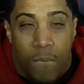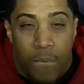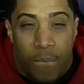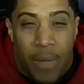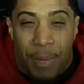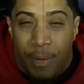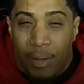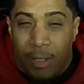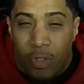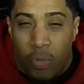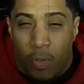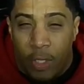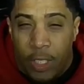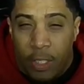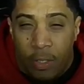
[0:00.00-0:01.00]
maybe around
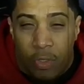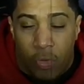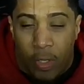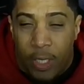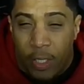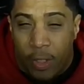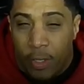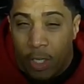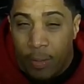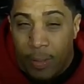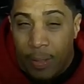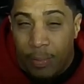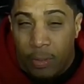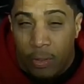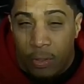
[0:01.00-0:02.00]
20, 20 to 30
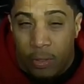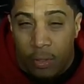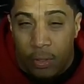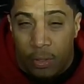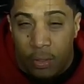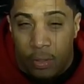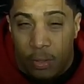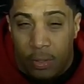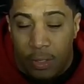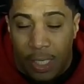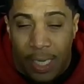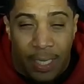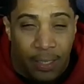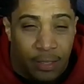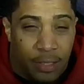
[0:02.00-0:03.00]
people
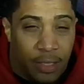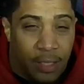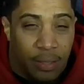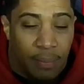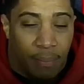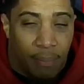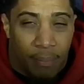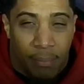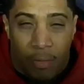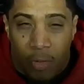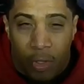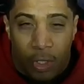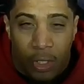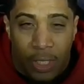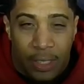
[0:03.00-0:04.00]
honestly,
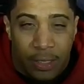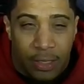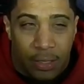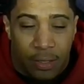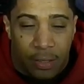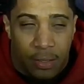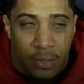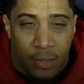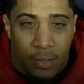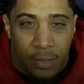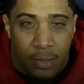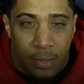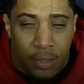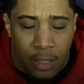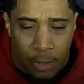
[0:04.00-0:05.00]
more or less
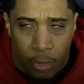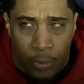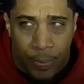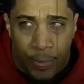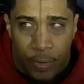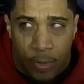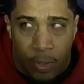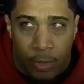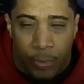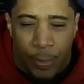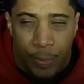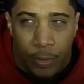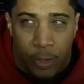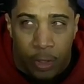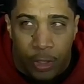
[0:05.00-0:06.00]
because there's people there's
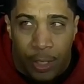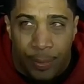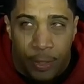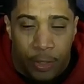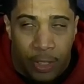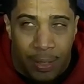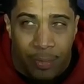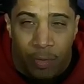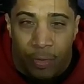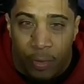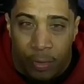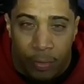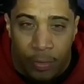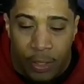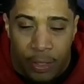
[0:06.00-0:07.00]
people still coming into that movie,
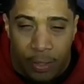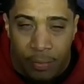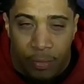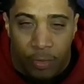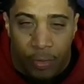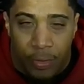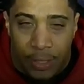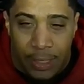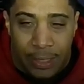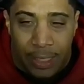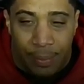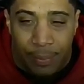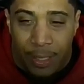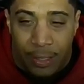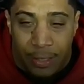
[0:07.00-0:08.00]
and the movie was like
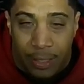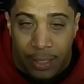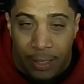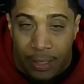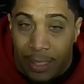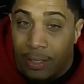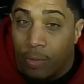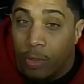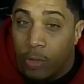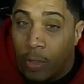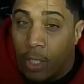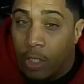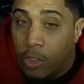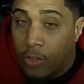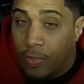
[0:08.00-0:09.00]
ten minutes in. This was one
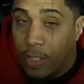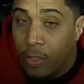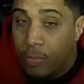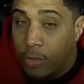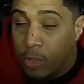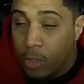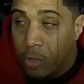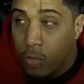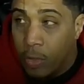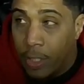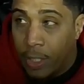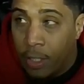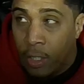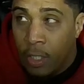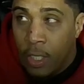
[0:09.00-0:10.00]
of those films too where